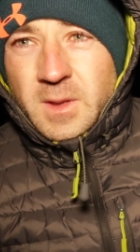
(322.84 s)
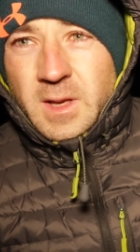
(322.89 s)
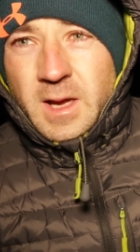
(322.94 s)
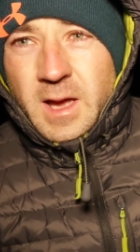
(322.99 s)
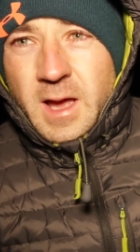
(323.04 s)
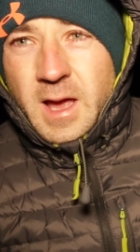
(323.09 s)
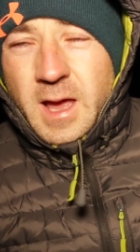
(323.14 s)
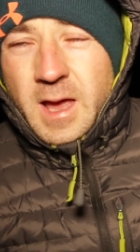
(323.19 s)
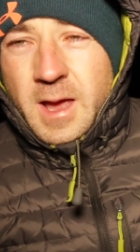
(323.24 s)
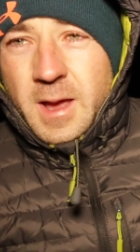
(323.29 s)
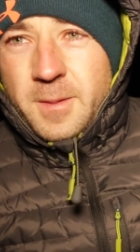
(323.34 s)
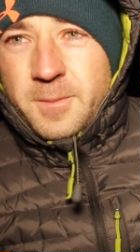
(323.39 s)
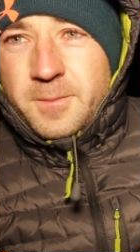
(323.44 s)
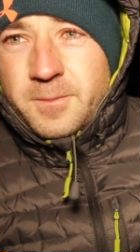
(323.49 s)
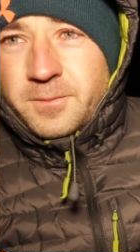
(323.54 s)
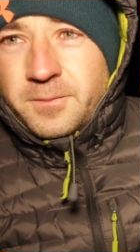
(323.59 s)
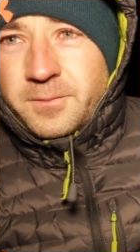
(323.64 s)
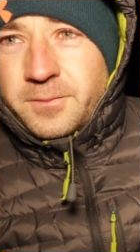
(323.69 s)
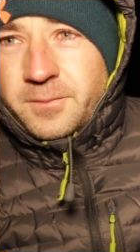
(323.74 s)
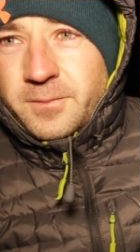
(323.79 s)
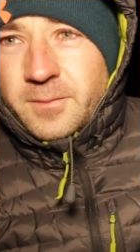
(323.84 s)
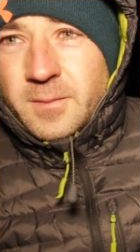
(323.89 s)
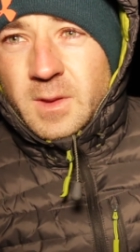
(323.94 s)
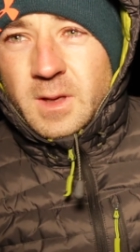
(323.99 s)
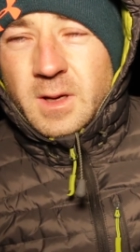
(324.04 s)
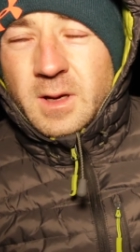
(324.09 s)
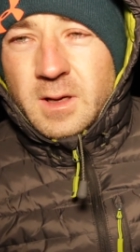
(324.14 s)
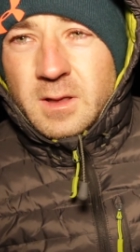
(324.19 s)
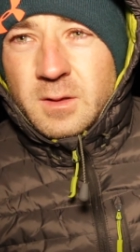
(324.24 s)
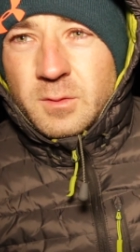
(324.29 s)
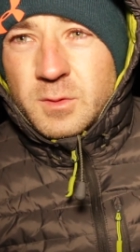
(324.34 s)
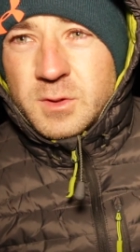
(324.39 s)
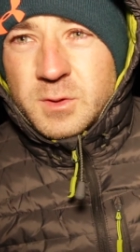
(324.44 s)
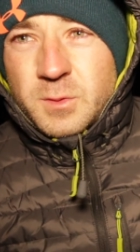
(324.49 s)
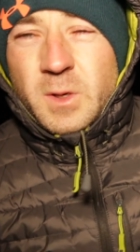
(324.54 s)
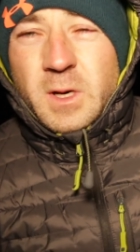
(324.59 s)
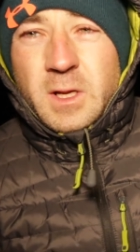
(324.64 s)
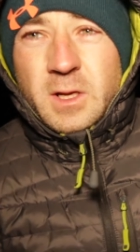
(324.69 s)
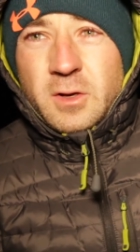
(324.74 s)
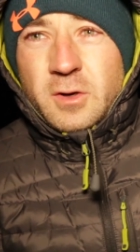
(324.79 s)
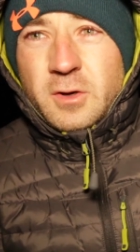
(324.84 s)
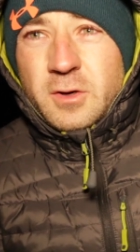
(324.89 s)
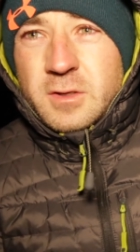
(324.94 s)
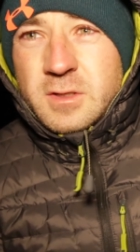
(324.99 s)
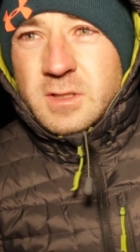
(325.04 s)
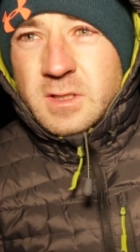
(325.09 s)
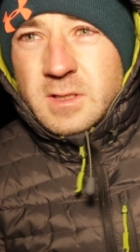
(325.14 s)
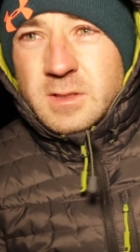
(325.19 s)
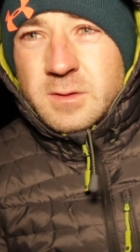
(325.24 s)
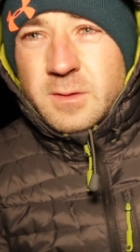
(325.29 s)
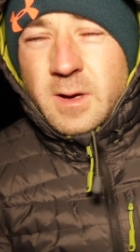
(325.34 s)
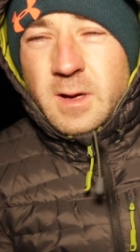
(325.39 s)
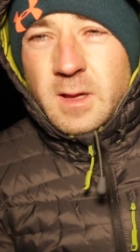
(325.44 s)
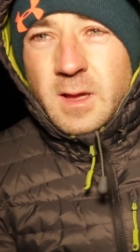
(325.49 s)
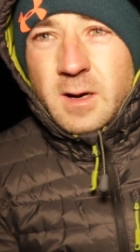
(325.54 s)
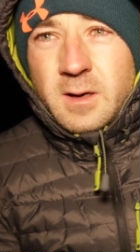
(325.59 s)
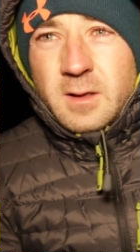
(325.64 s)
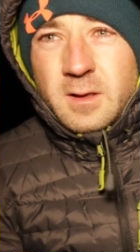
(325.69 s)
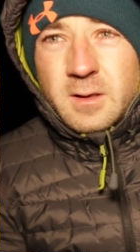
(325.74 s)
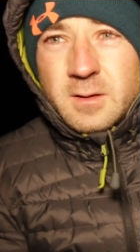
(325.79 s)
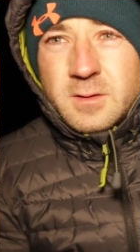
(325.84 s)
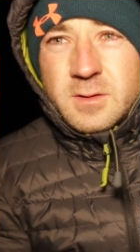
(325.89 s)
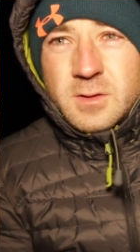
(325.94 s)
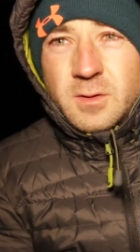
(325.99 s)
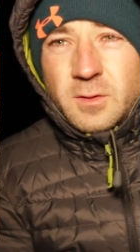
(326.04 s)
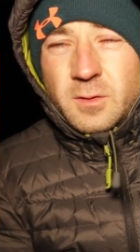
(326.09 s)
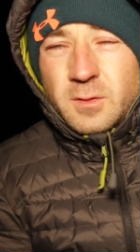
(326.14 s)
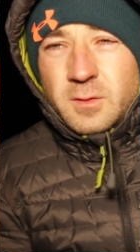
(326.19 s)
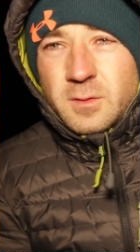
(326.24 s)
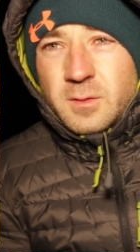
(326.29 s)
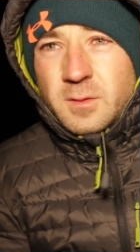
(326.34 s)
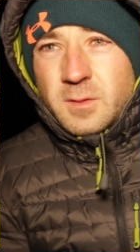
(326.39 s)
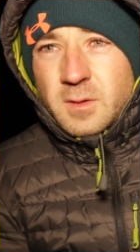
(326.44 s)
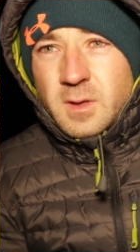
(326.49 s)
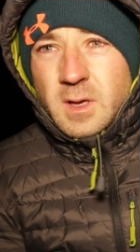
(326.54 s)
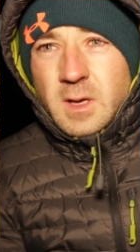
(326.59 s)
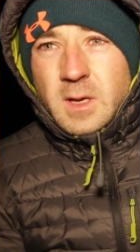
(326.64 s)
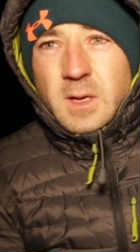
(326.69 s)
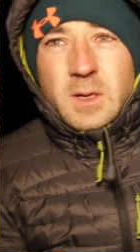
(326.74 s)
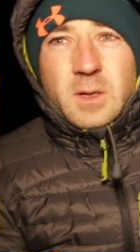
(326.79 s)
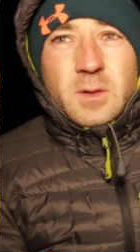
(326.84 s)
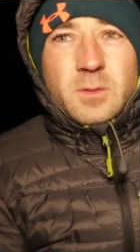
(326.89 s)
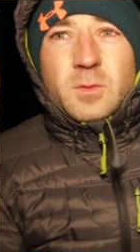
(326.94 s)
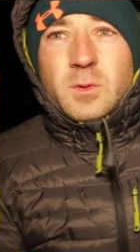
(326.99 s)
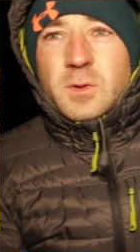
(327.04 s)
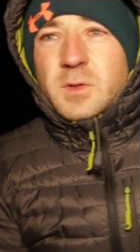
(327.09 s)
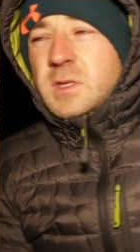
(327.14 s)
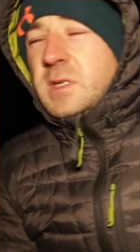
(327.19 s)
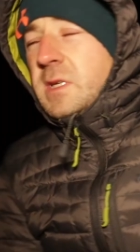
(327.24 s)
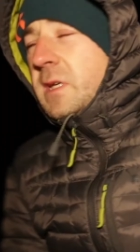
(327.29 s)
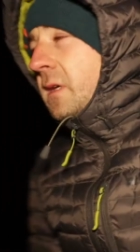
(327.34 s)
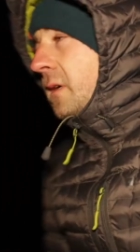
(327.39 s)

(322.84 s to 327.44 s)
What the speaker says: There was one in Carnoustie as well earlier, so we'll see.